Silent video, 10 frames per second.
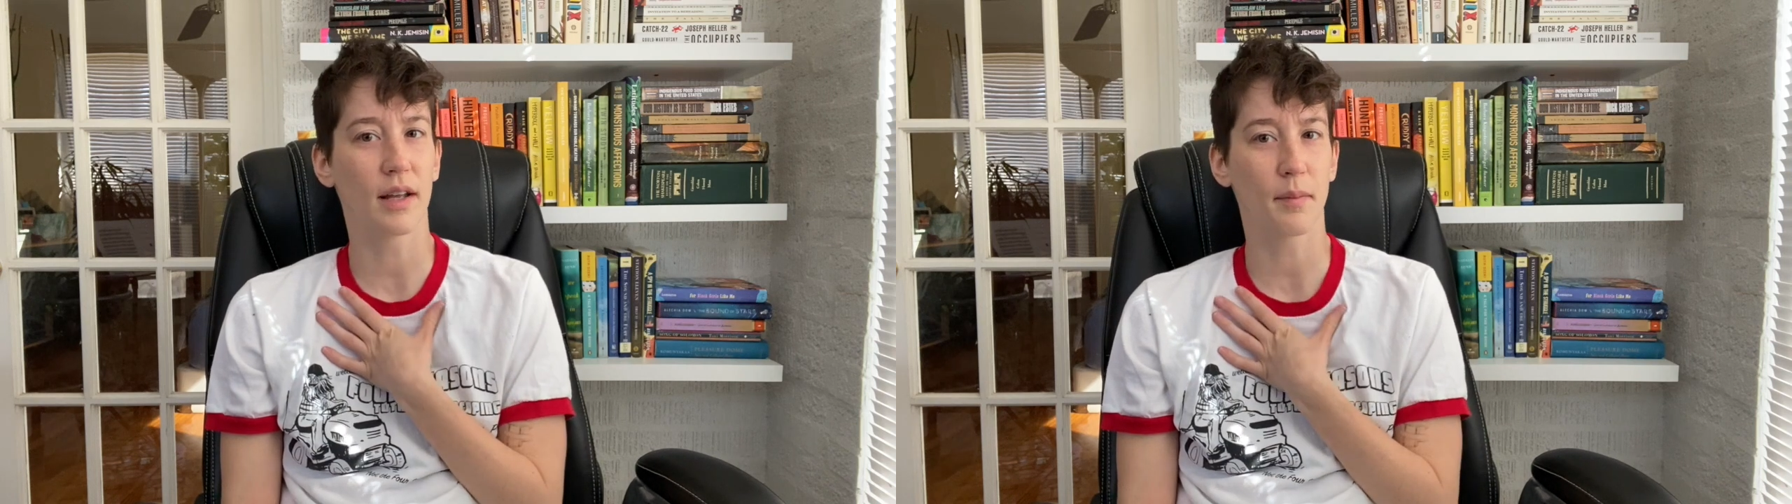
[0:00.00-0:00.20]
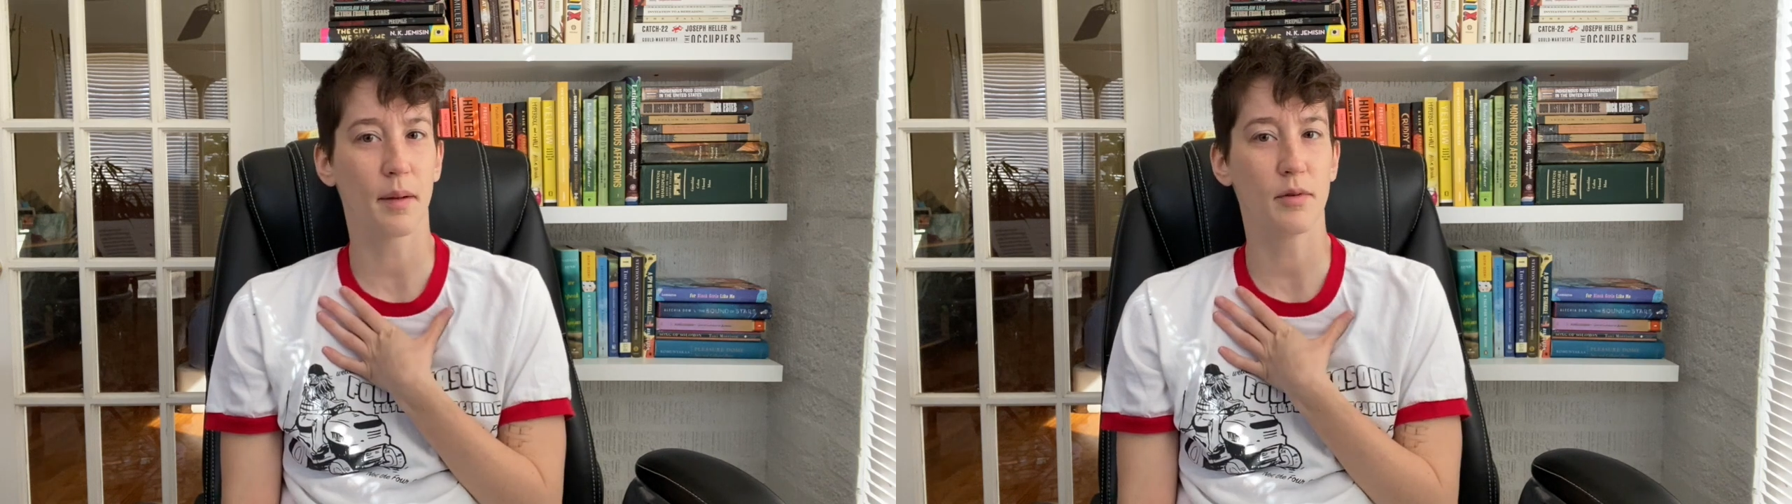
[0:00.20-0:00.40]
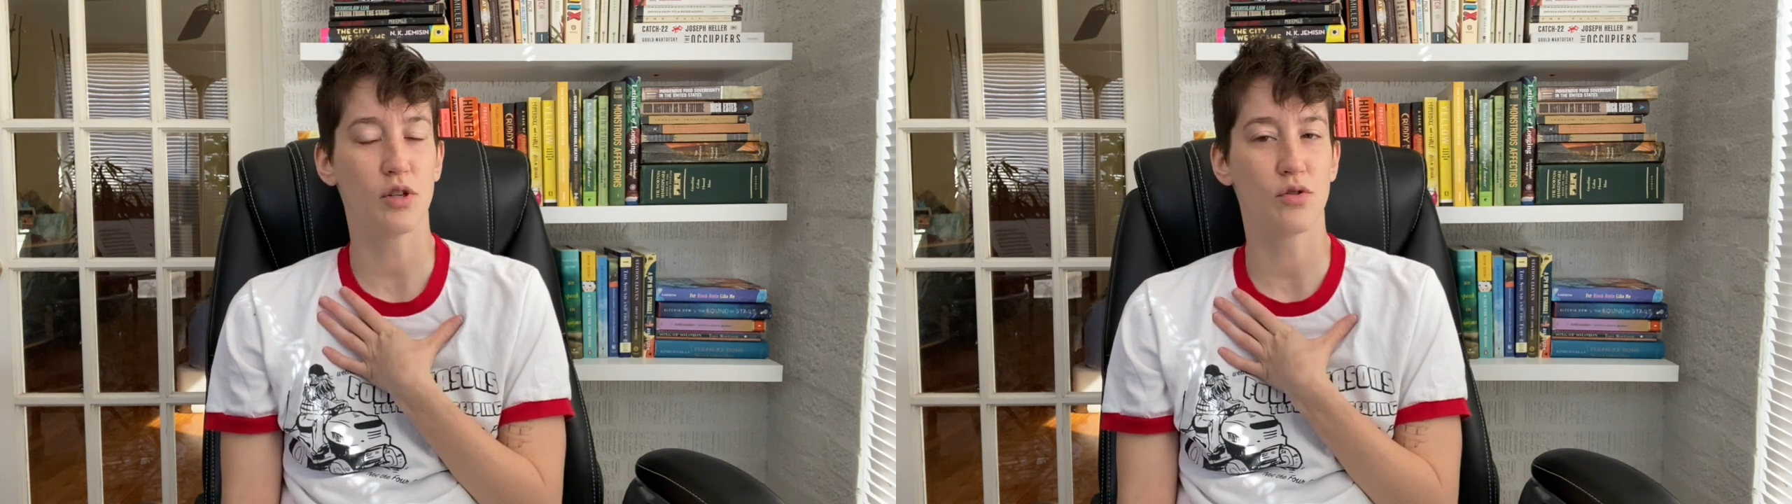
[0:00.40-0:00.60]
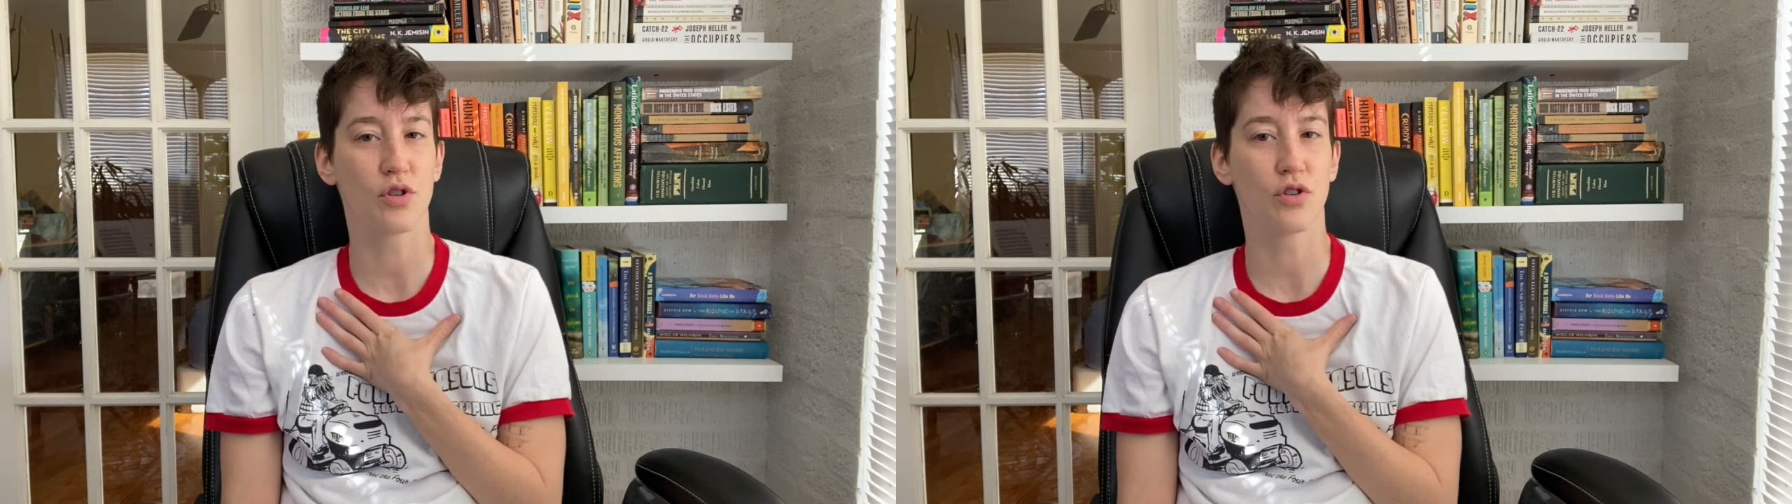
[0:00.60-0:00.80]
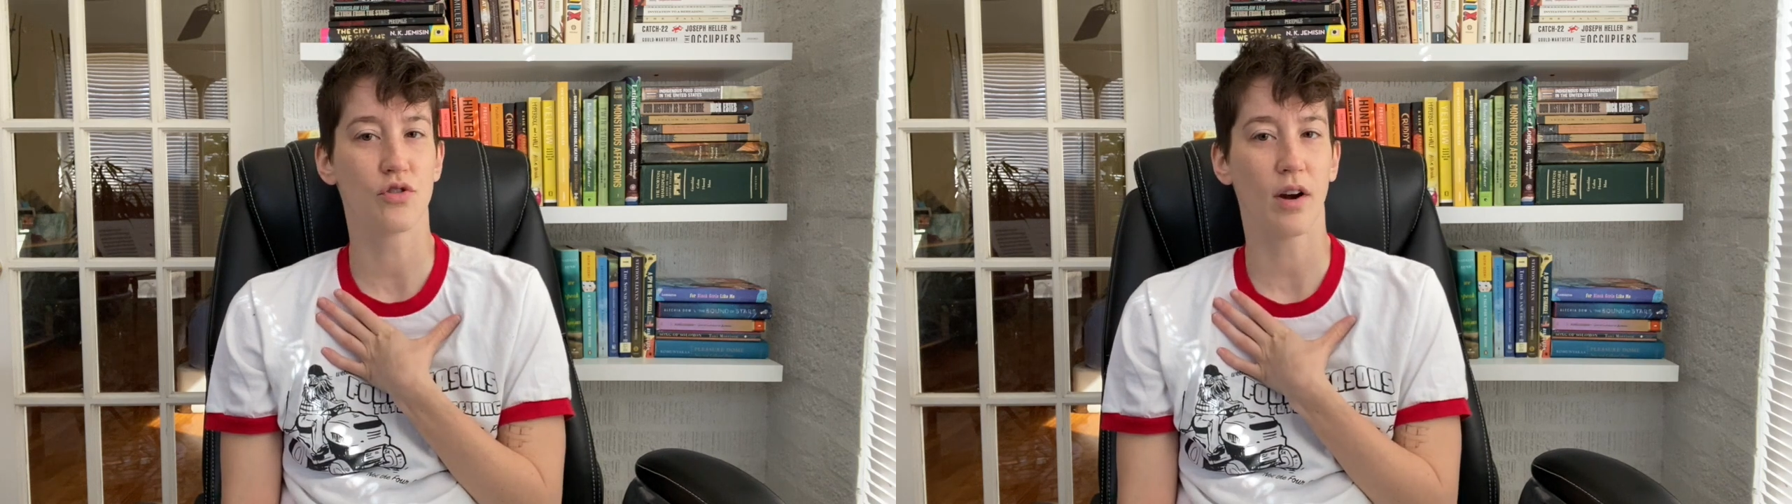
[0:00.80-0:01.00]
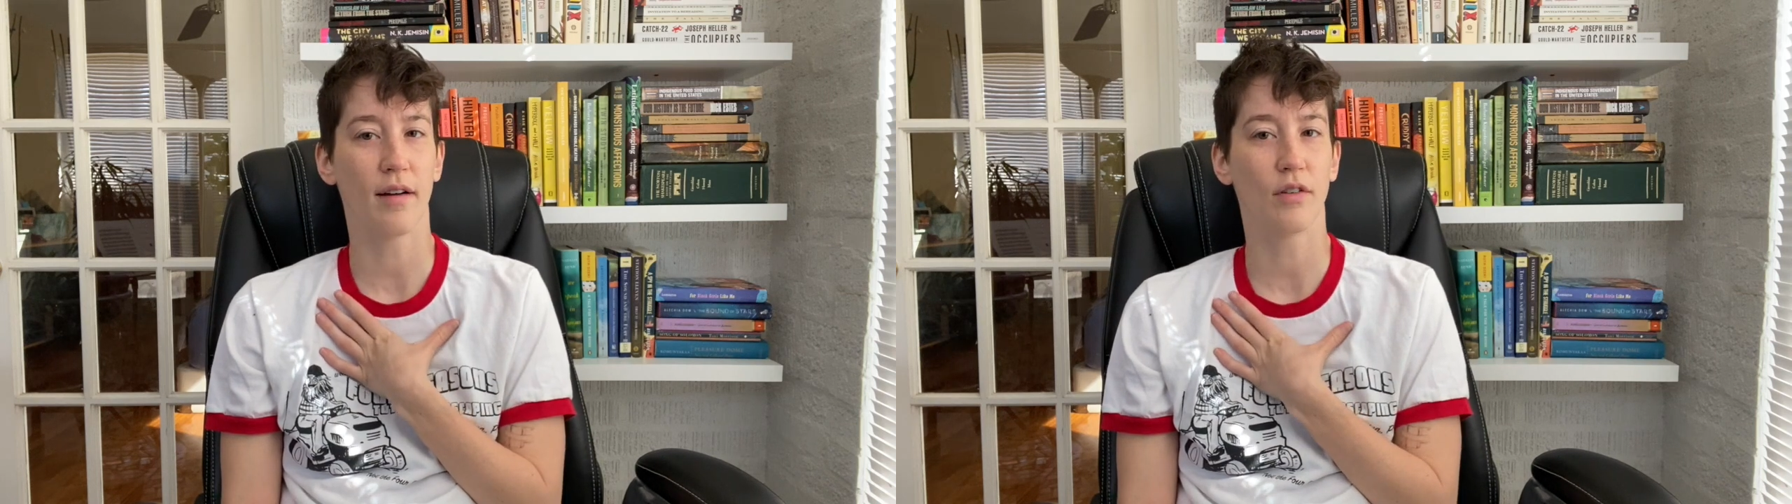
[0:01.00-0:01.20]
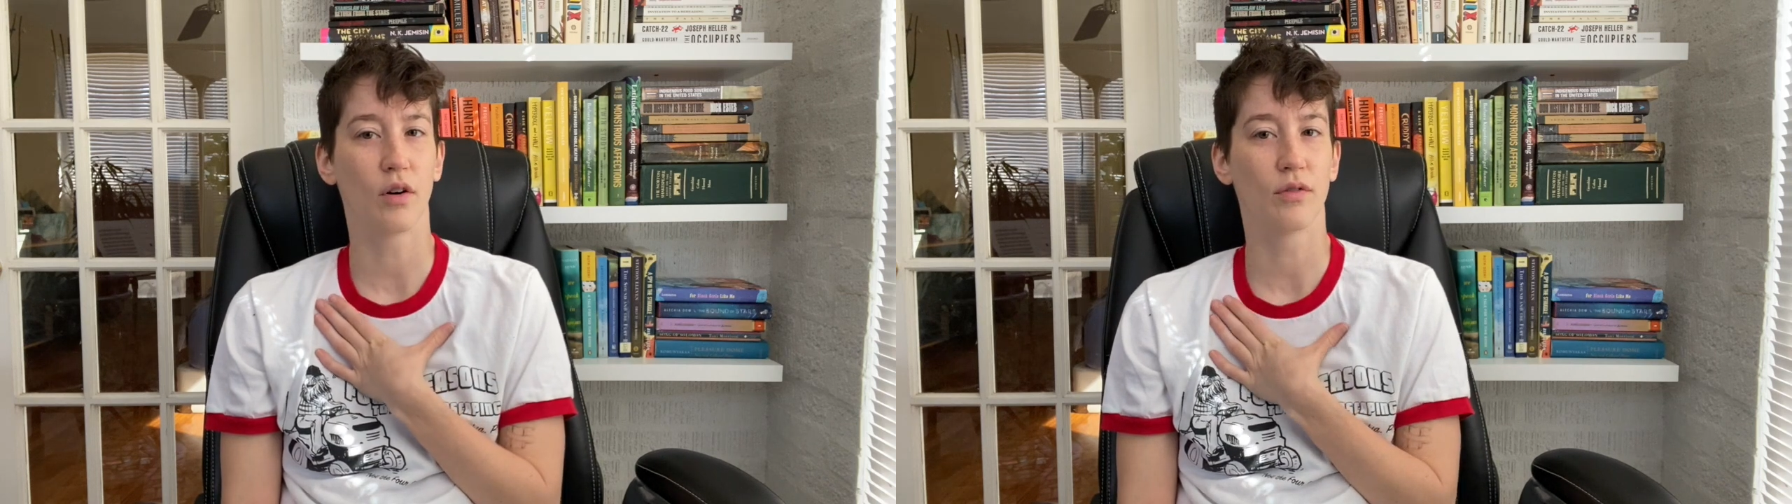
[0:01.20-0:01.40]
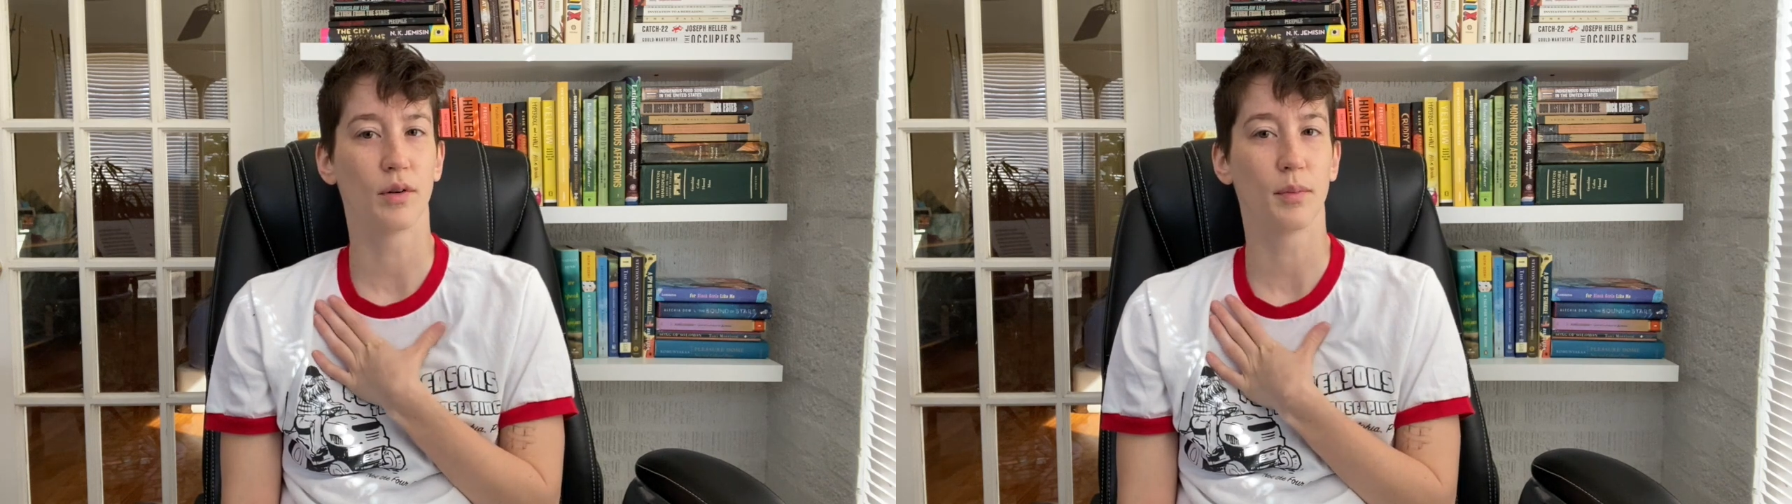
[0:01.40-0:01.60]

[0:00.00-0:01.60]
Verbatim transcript: like maybe you should drive over